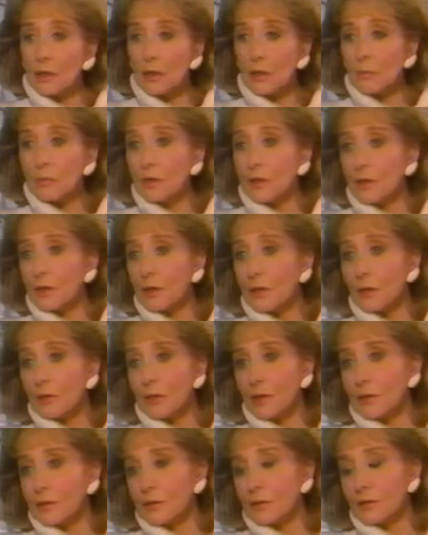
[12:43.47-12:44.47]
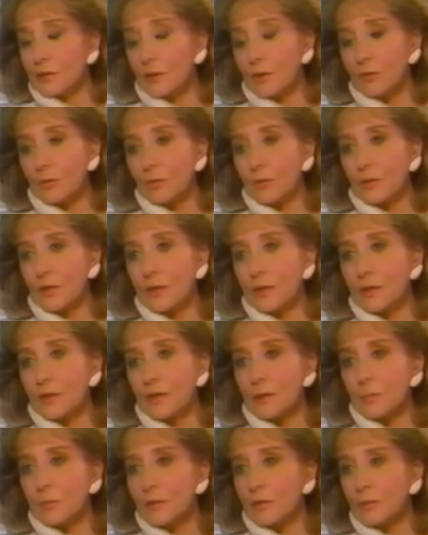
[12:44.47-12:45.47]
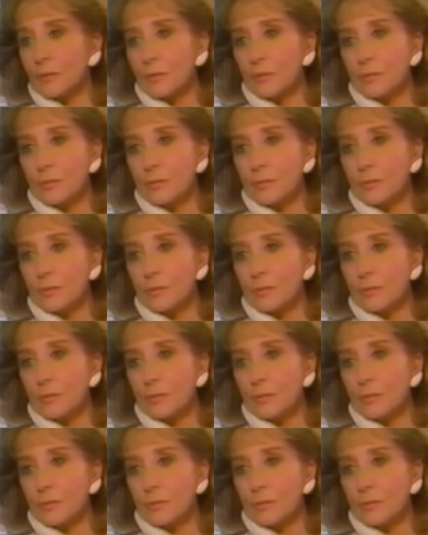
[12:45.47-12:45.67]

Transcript: I mean, you know, I look yeah. through all the clippings.